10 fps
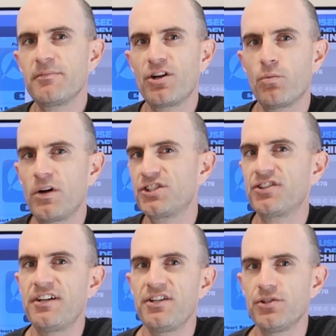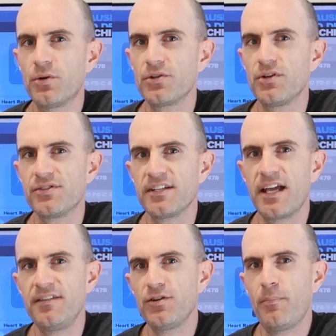Let me know what trainer you're
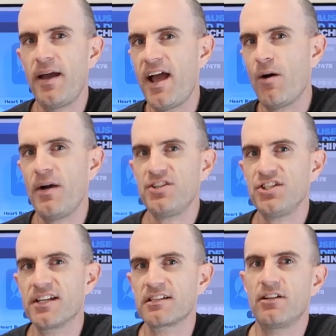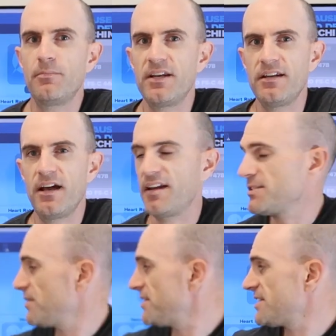using and if your power matching is a lot better
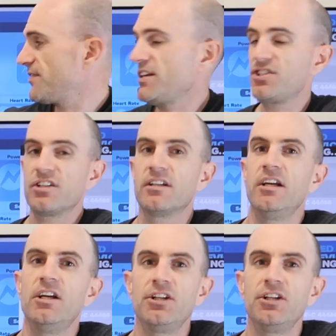nowadays with this feature.